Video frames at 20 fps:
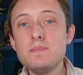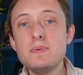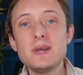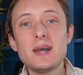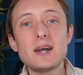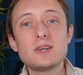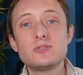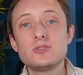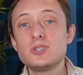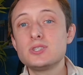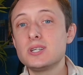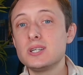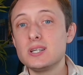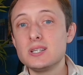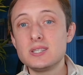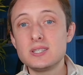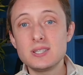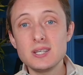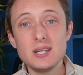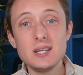are just going to
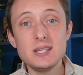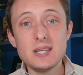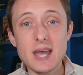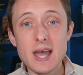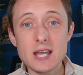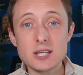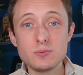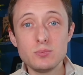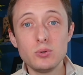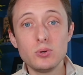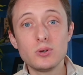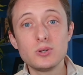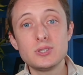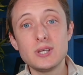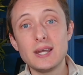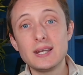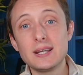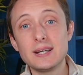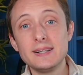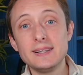sit in dashboards
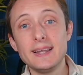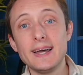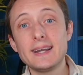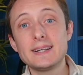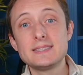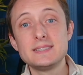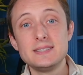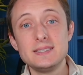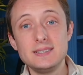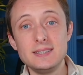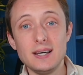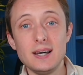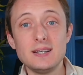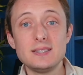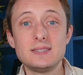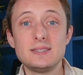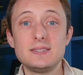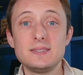and collect dust.